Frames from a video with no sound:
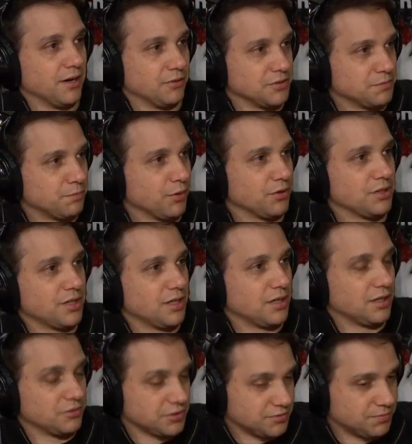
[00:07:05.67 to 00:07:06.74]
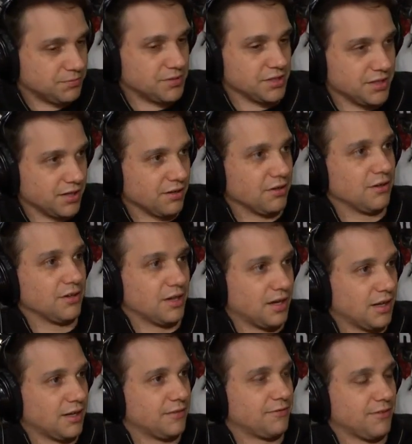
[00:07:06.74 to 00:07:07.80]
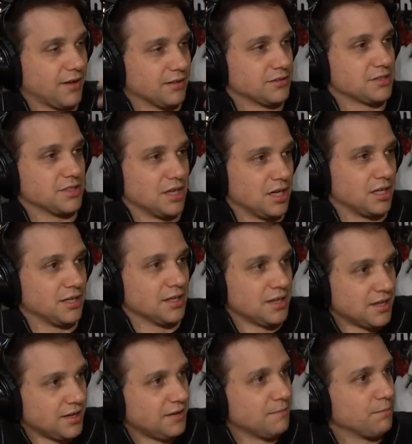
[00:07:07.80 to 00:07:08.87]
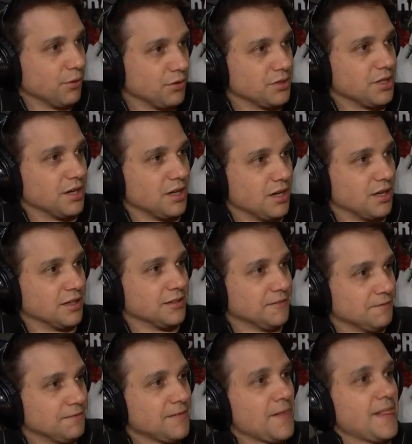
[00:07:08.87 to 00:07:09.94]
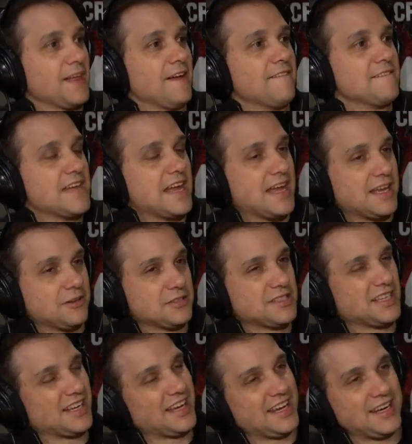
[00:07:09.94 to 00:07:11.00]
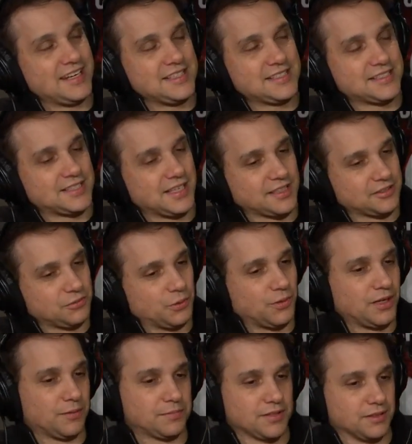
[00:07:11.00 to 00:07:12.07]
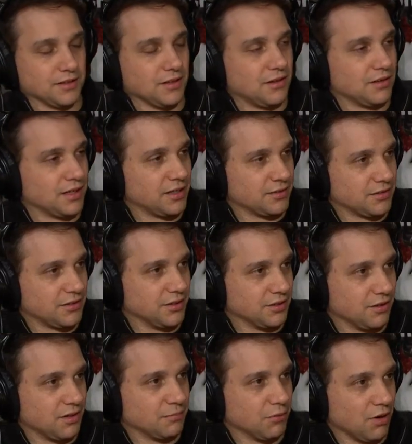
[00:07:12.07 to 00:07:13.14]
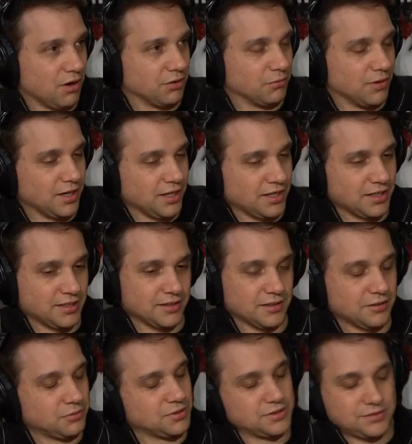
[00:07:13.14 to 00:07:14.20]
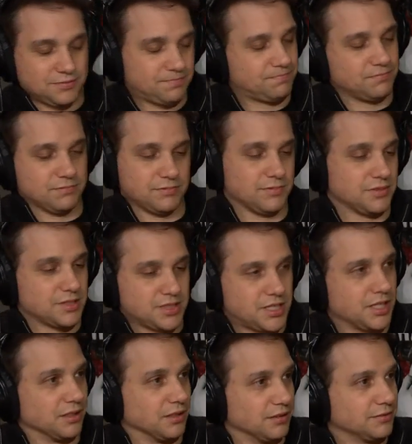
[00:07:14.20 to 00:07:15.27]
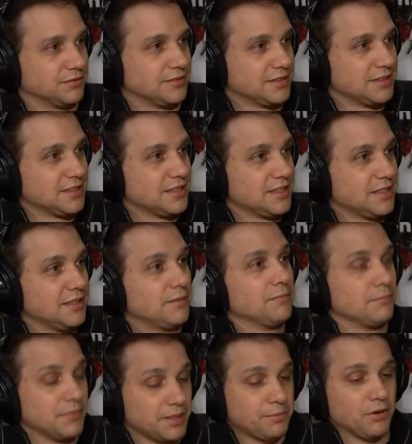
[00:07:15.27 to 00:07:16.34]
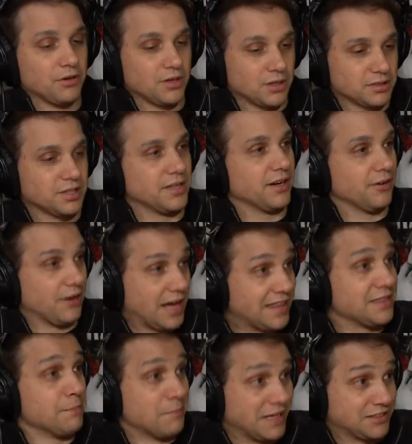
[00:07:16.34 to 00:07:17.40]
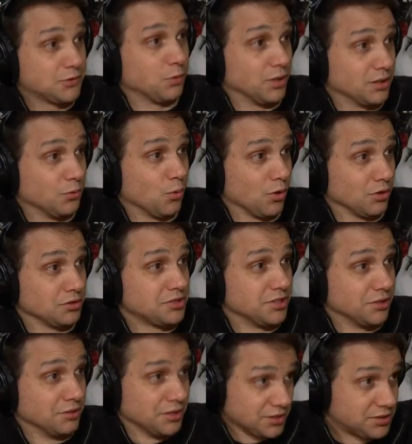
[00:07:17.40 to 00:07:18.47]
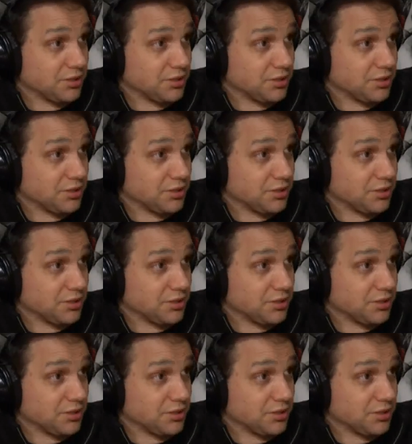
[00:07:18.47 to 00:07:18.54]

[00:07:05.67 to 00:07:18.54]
It was Burt Young. it was De Niro and I, father son. Young. Oh, I remember hearing about that. It was yeah. '86. We went up to the Longacre Theater on Broadway, uh -huh. and it was it you, was Burt Young, and De Niro. Me, Burt Young, De Niro, and the Mets won the World Series.